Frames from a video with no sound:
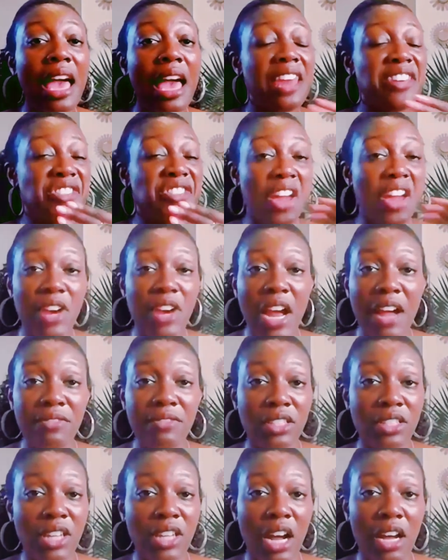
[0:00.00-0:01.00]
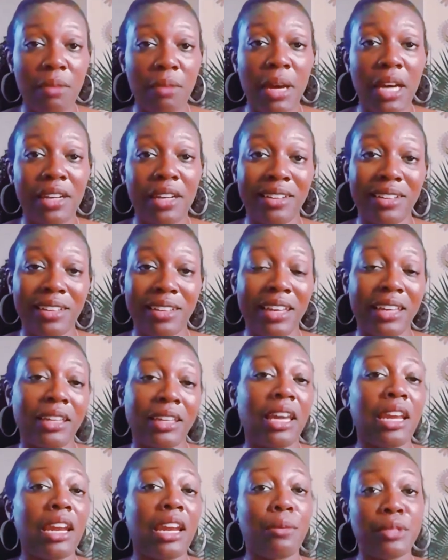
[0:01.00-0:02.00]
never have to talk about it again,
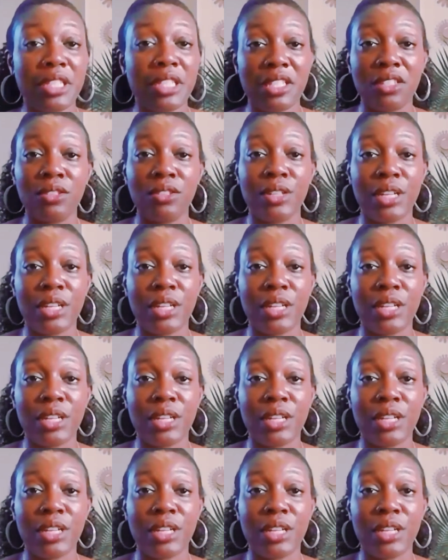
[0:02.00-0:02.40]
and I would still